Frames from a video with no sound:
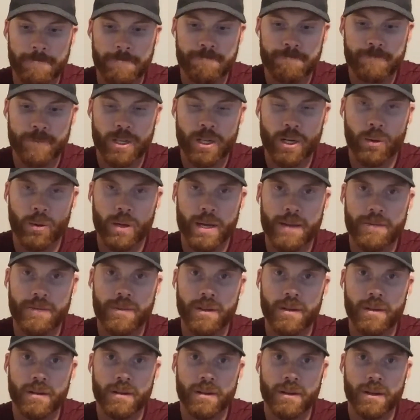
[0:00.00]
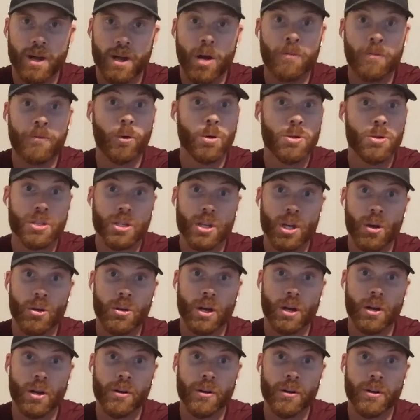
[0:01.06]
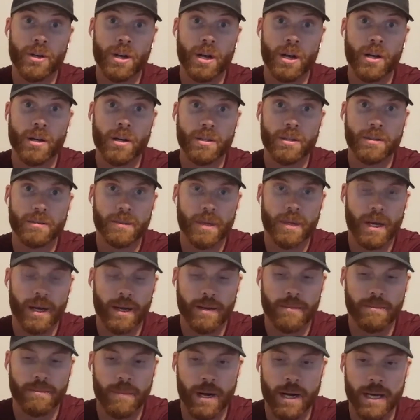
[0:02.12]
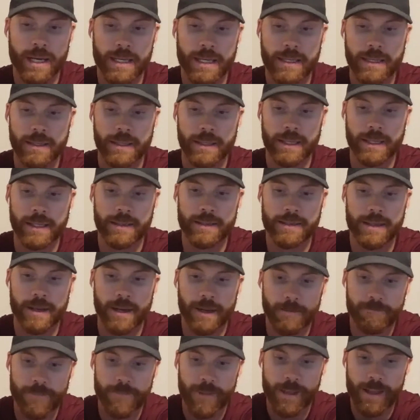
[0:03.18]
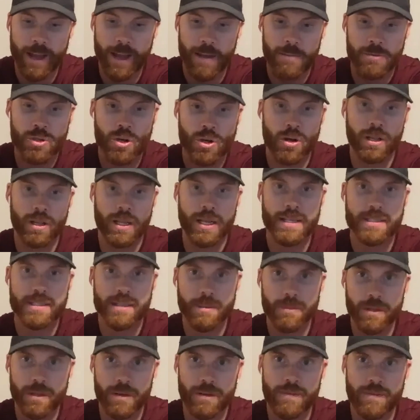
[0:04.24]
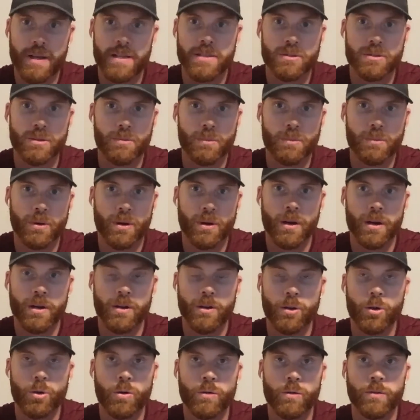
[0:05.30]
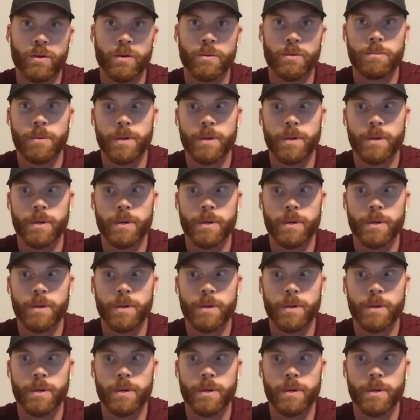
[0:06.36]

We have to unfortunately go younger and younger, Mike, and I'm starting to like some of the events they're putting on in Hoover.